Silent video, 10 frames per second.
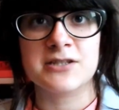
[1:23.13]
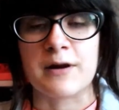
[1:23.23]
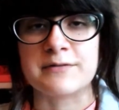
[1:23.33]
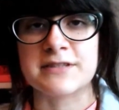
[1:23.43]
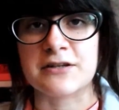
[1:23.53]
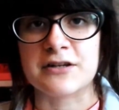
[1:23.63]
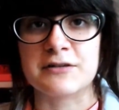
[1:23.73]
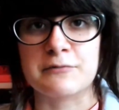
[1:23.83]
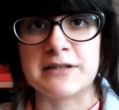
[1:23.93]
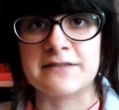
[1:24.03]
When I was
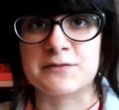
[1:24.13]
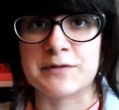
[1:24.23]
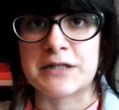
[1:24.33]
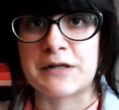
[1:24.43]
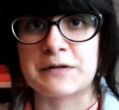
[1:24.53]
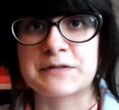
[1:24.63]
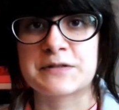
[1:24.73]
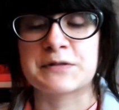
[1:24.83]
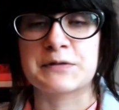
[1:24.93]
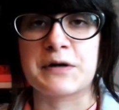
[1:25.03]
younger, we lived really close
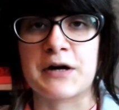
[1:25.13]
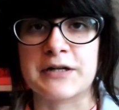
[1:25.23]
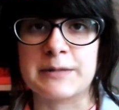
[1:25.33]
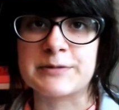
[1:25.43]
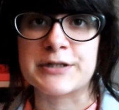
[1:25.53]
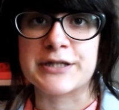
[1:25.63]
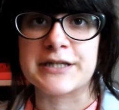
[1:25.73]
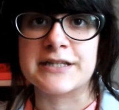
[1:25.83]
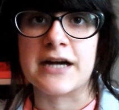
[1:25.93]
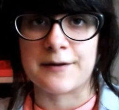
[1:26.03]
to our
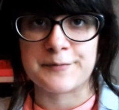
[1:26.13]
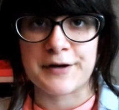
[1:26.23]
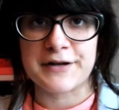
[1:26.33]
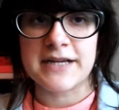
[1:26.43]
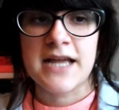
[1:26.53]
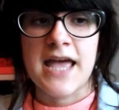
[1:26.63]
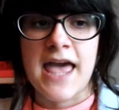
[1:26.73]
neighborhood library,